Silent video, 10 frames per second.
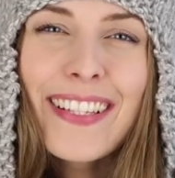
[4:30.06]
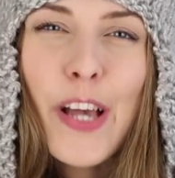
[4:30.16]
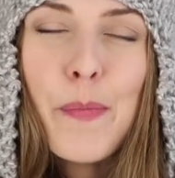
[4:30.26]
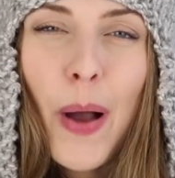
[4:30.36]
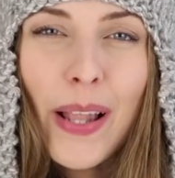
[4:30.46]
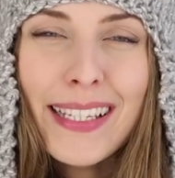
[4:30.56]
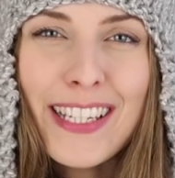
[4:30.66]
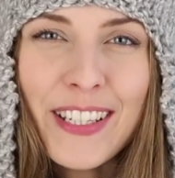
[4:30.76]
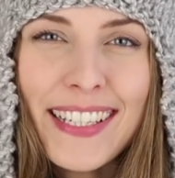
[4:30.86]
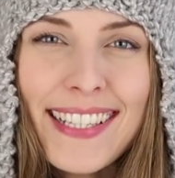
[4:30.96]
So
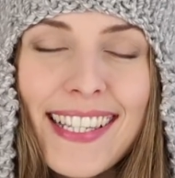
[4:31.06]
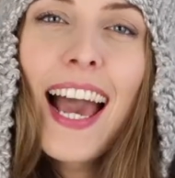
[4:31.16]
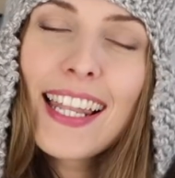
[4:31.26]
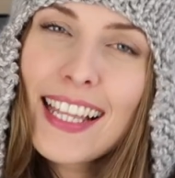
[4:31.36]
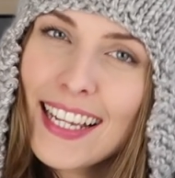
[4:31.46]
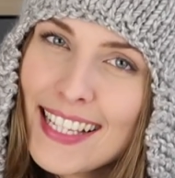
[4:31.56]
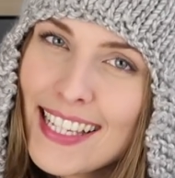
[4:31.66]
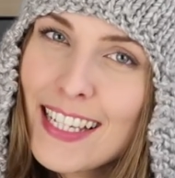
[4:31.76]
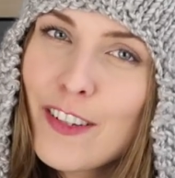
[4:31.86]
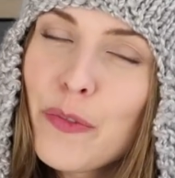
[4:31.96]
apologies. And like I
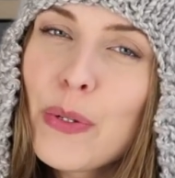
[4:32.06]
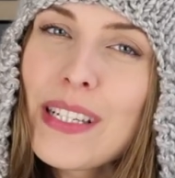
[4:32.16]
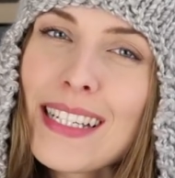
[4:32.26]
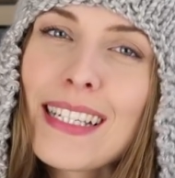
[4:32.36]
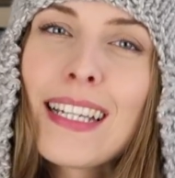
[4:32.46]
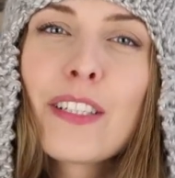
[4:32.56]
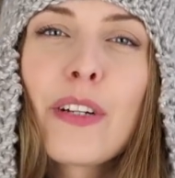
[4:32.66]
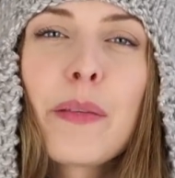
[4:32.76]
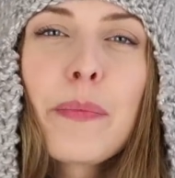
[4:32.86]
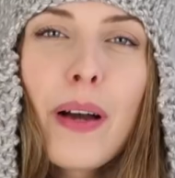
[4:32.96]
said, it was in the
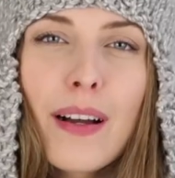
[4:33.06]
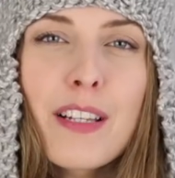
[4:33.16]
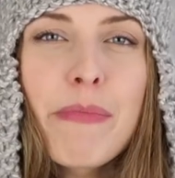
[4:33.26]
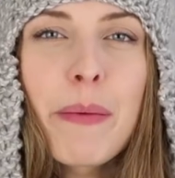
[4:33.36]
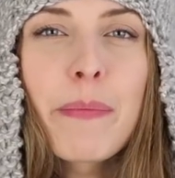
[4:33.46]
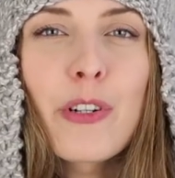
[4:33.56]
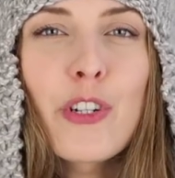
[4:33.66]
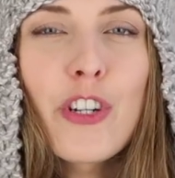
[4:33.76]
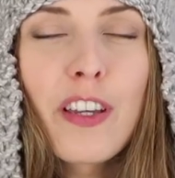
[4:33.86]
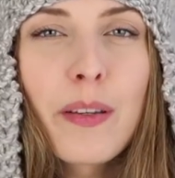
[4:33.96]
KnitCrate box
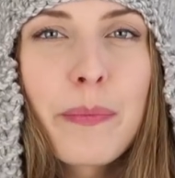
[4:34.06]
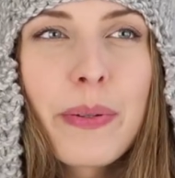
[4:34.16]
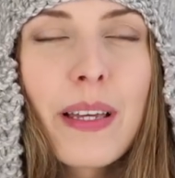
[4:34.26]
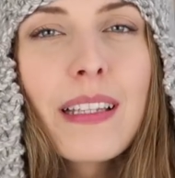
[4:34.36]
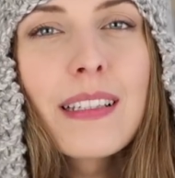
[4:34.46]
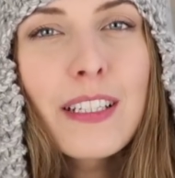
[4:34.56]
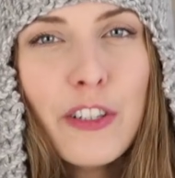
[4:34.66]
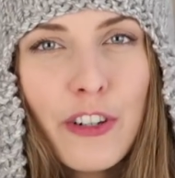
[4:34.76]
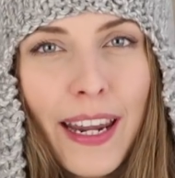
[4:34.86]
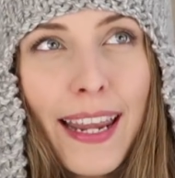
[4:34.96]
membership.
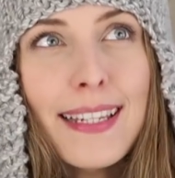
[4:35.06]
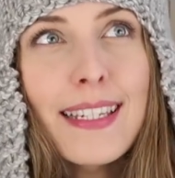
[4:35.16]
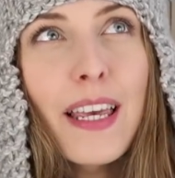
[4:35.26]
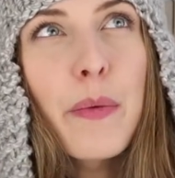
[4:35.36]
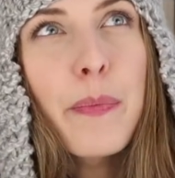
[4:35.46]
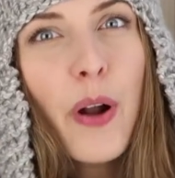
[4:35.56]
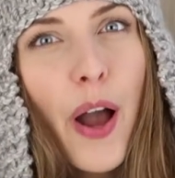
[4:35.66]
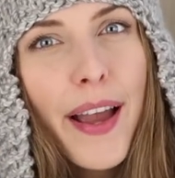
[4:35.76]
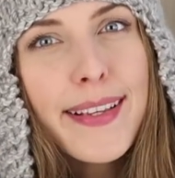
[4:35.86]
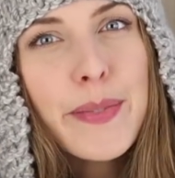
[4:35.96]
KnitCrate. The
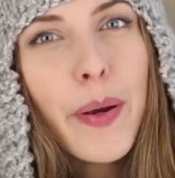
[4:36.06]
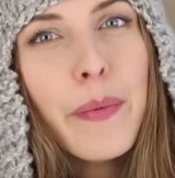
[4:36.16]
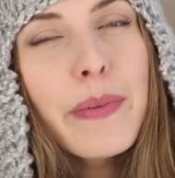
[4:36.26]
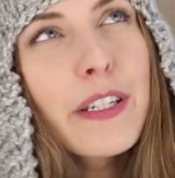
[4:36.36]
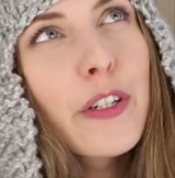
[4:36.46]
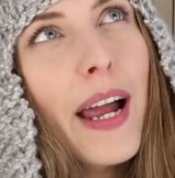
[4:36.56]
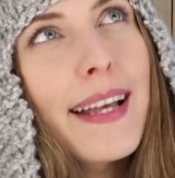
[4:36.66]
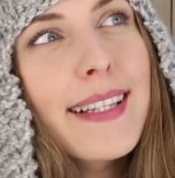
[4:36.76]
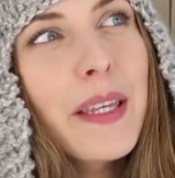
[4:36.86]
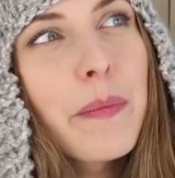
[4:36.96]
price, probably you're
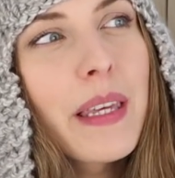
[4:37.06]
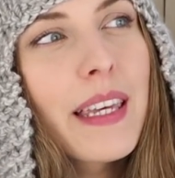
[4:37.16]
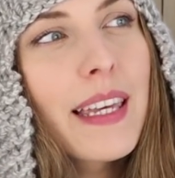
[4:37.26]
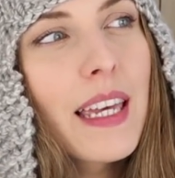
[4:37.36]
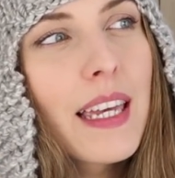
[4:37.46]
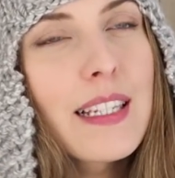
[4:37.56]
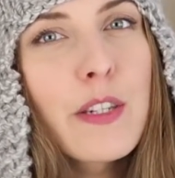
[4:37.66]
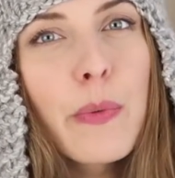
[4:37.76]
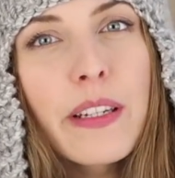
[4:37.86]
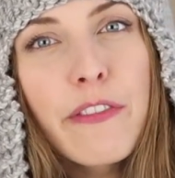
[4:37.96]
asking me, is
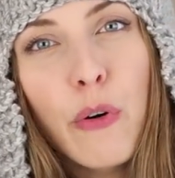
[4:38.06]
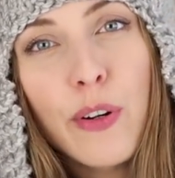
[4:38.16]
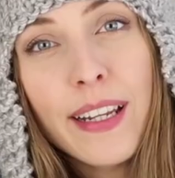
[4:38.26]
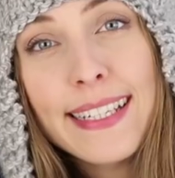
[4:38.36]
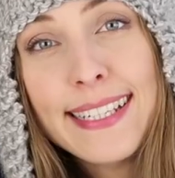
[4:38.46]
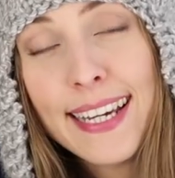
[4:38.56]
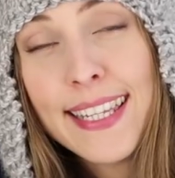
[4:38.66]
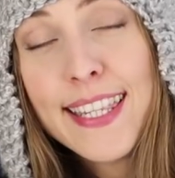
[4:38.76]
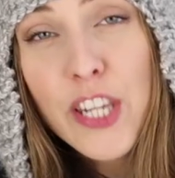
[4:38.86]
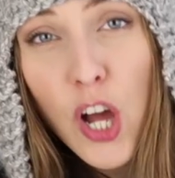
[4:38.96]

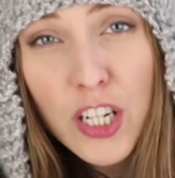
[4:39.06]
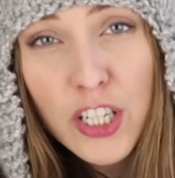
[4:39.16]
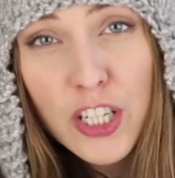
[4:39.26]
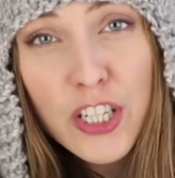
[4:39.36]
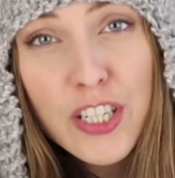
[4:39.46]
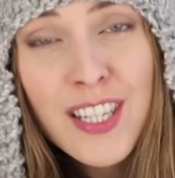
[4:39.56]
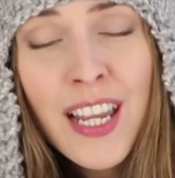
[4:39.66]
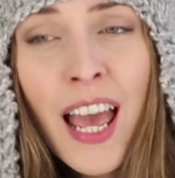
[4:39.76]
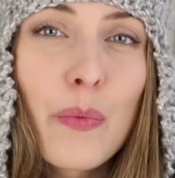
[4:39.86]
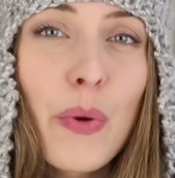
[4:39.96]
$24.99
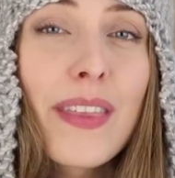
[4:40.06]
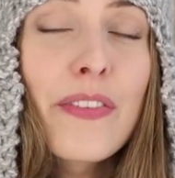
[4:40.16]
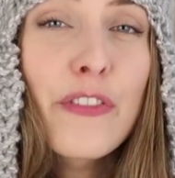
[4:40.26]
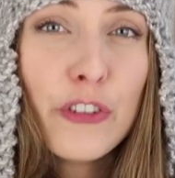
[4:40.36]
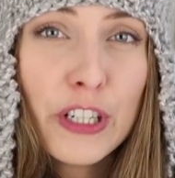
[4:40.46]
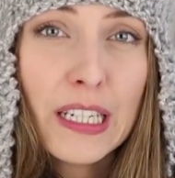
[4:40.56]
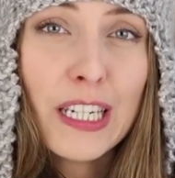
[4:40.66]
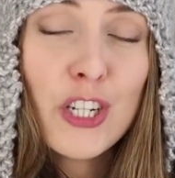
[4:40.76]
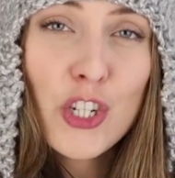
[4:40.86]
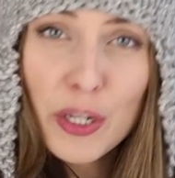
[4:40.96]
with free
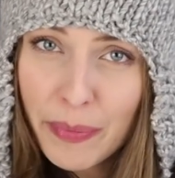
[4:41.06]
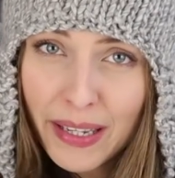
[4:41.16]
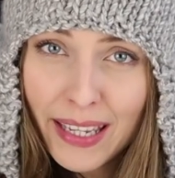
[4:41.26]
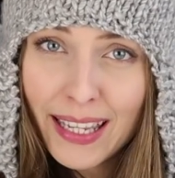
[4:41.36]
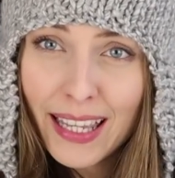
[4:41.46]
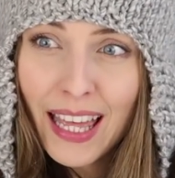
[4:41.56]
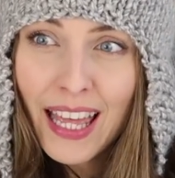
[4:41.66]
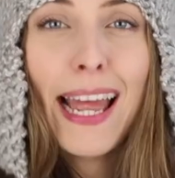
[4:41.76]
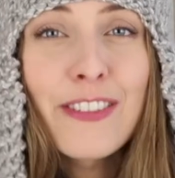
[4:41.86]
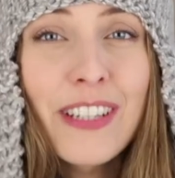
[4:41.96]
shipping,
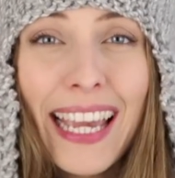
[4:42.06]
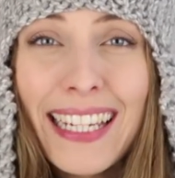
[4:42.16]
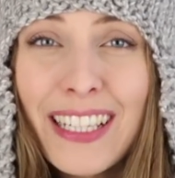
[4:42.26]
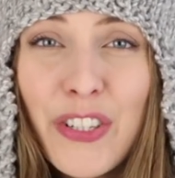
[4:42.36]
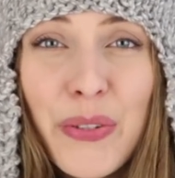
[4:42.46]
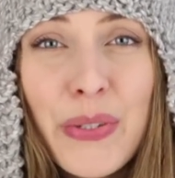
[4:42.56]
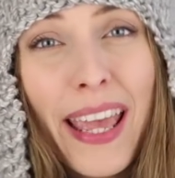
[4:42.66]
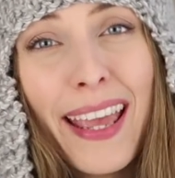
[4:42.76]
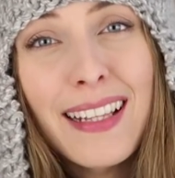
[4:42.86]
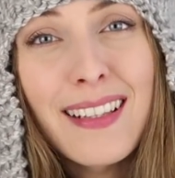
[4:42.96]
and you're getting two
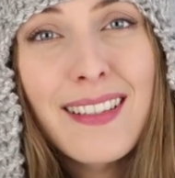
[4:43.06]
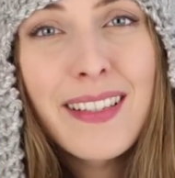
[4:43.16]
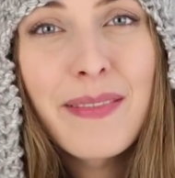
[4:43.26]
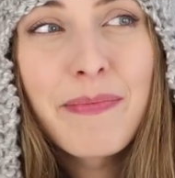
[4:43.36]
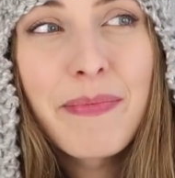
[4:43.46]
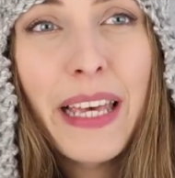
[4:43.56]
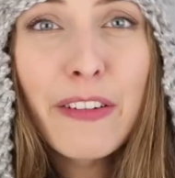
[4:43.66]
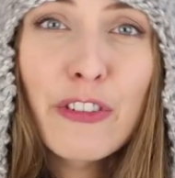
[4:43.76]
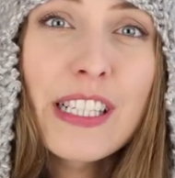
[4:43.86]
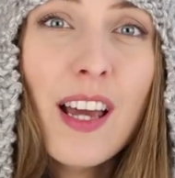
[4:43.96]
skeins
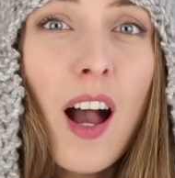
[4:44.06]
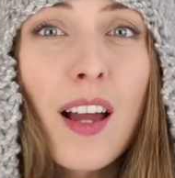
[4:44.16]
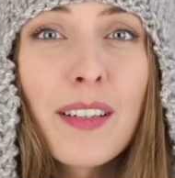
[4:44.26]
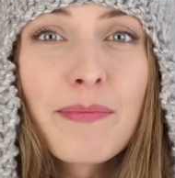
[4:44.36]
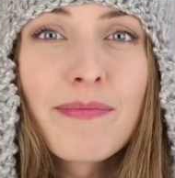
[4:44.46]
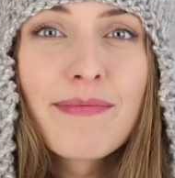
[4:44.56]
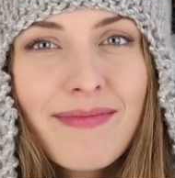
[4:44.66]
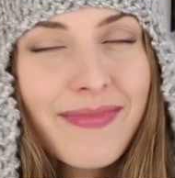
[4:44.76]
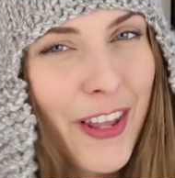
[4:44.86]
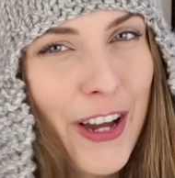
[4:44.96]
every time.
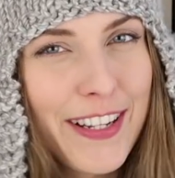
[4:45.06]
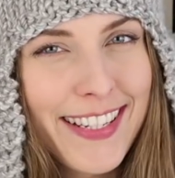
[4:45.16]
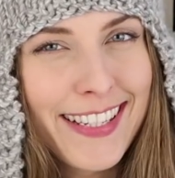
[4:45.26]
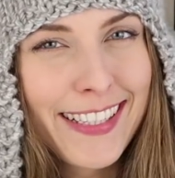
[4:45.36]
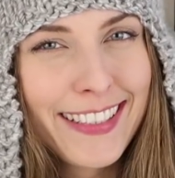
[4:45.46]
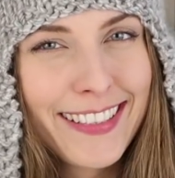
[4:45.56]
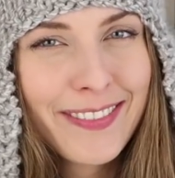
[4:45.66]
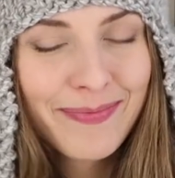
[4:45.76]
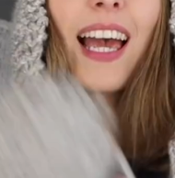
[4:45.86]
Nice deal.